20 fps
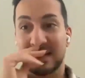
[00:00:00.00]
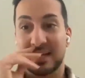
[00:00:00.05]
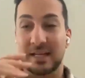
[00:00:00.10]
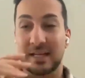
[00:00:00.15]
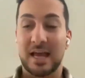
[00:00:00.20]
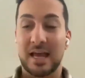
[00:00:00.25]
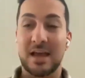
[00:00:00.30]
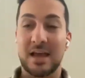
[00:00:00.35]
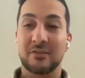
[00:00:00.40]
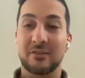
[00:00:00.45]

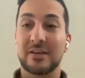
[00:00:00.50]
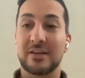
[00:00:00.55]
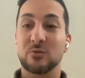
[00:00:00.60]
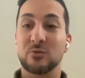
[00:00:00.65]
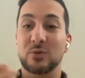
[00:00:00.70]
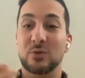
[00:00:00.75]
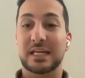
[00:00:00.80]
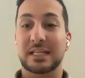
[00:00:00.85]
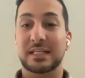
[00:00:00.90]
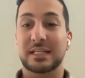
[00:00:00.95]
that
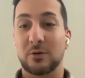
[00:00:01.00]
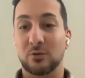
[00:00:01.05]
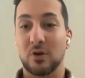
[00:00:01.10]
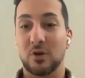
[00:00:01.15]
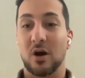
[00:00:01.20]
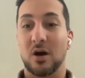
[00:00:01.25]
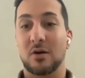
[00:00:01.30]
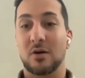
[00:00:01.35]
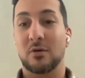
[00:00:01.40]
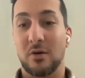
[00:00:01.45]
every week they
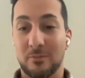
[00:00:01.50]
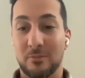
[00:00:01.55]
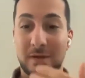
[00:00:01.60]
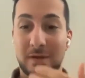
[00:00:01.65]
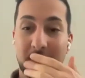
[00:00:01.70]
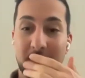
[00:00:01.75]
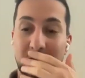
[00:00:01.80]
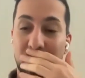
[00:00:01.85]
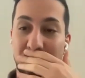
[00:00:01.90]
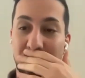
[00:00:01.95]
would
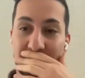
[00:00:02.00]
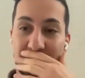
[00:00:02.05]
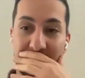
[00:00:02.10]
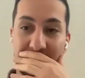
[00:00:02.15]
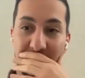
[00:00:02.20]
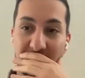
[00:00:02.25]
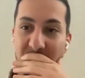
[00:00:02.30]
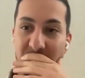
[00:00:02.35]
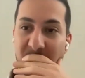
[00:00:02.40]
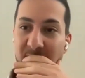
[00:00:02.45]
make a new
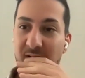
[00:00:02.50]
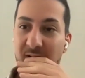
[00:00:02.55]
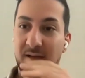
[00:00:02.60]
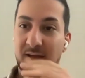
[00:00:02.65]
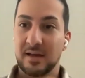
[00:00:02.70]
deal.